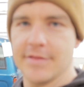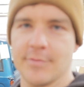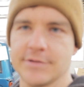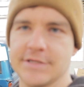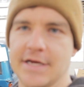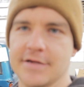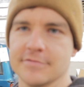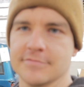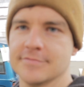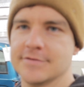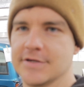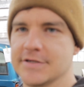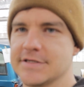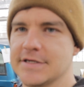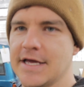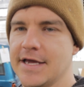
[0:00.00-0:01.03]
and there were 10. So
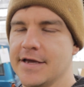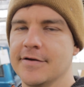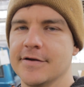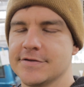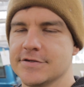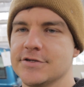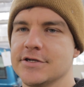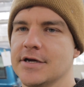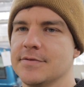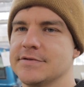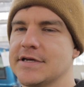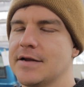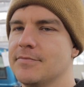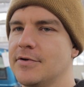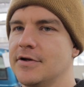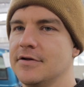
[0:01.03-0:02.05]
I said, hey, it's a GM
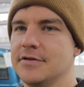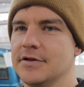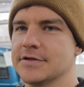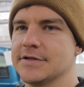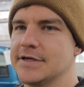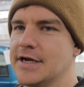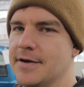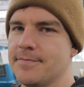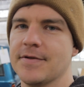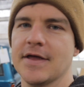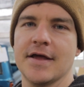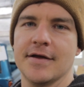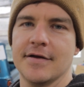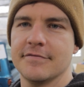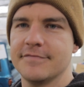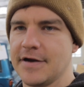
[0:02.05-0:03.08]
10 bolt. Looked it up.
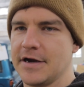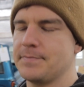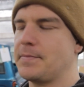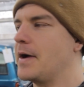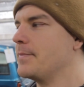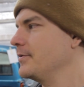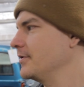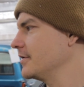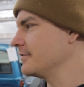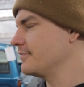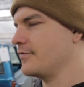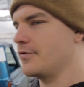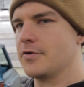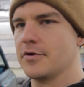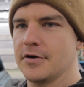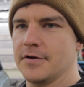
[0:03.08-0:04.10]
Very popular
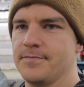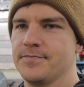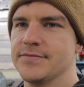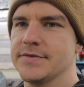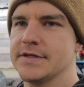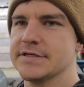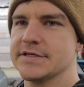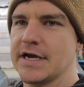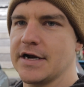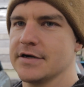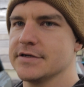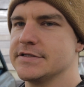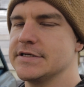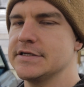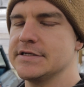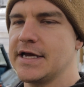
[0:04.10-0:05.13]
for this era
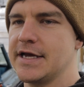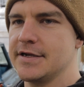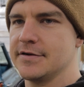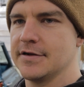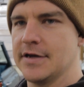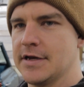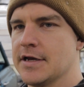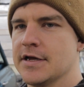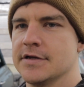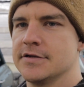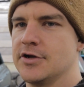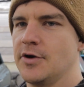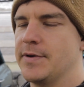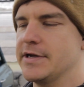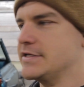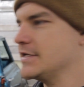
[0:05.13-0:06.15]
C10.
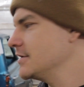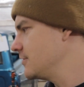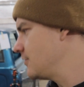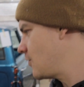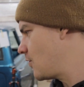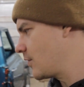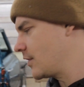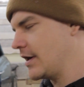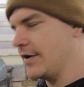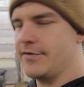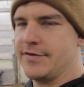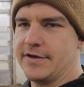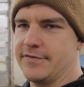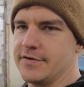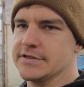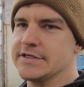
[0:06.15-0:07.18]
No big deal. Ordered
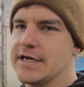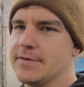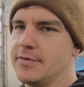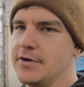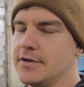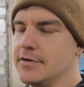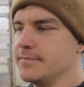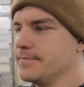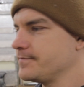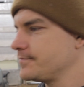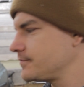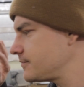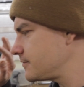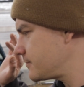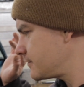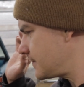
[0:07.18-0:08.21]
everything for a 10 bolt.
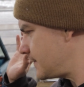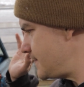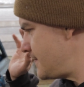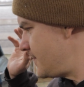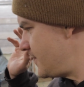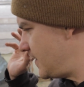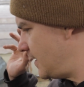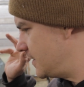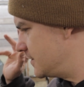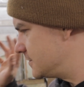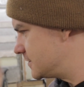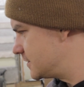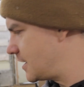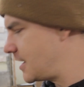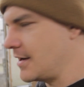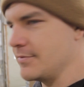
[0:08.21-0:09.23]

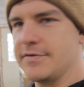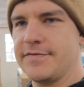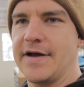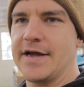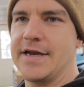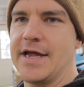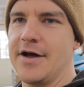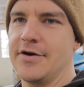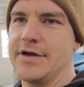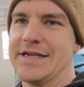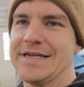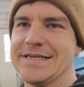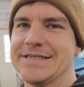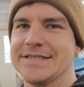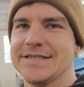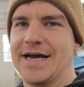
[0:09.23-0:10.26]
Come to find out, it
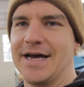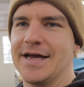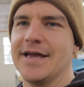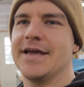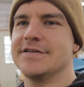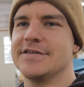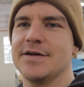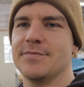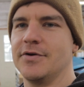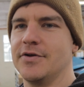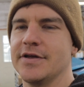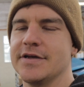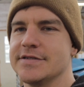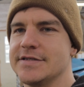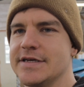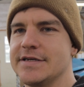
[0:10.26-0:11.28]
is not a 10 bolt.
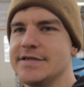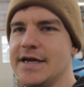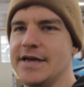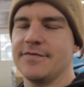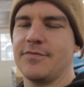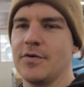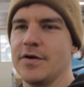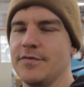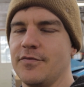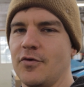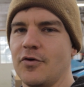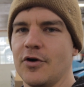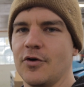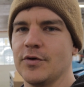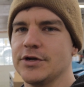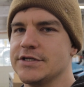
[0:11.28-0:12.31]
It is a Dana
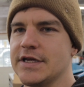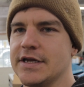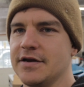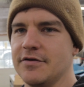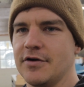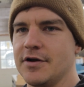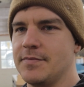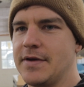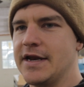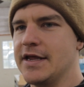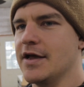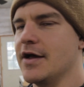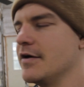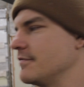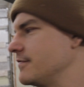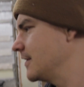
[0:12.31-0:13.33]
44, which they didn't run many
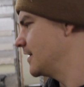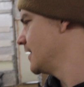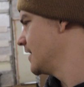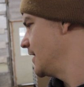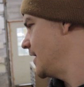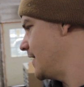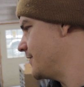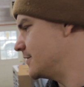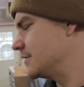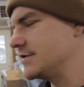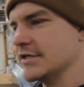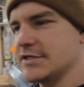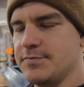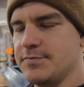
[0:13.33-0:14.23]
of, and they're a